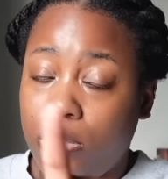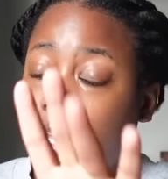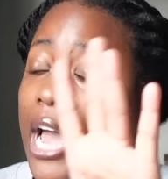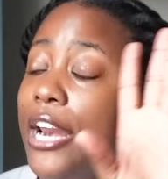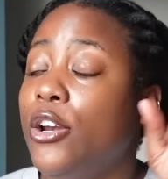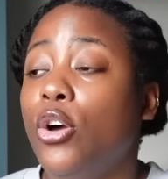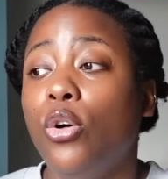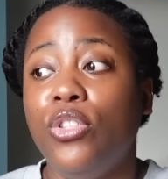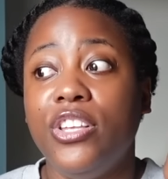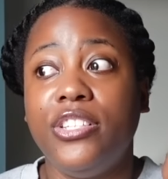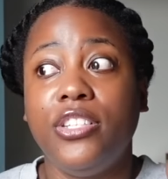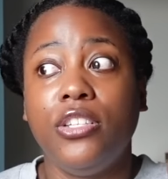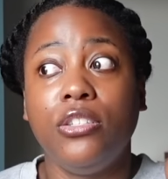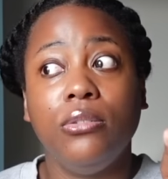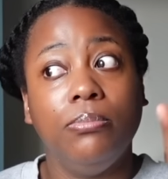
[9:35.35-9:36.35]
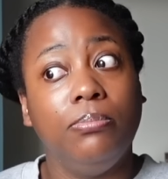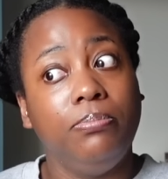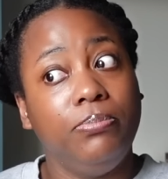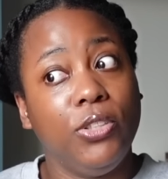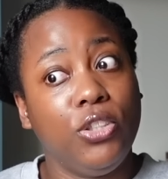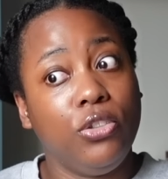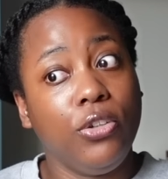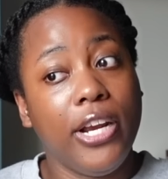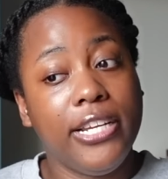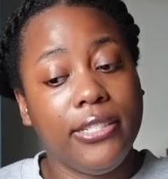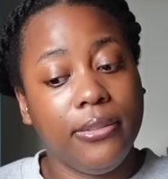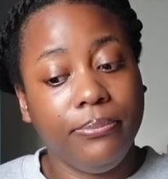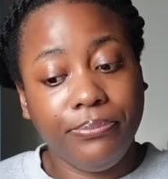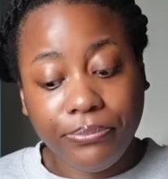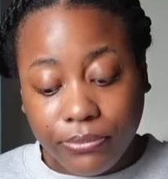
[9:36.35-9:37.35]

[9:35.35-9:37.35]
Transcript: I know this is crazy.